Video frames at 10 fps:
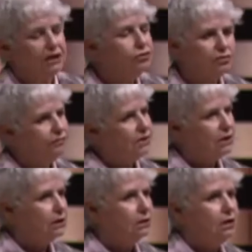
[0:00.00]

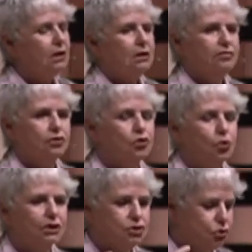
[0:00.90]
intervene, if you're
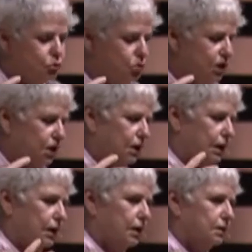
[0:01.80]
going to
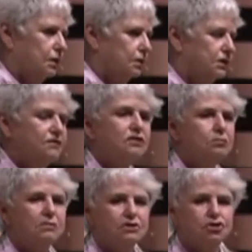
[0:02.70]
uh, give
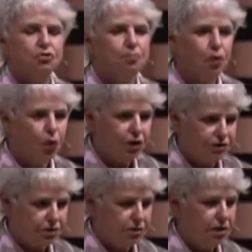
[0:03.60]
them
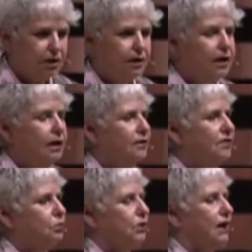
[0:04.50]
support, uh,
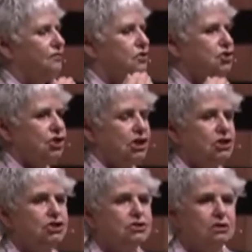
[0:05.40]
then we have to
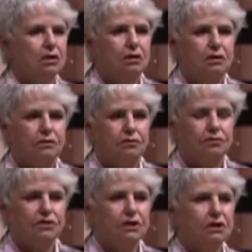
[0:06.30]
change uh,
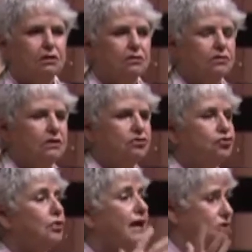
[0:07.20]
the, the
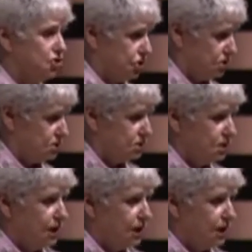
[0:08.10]
strategies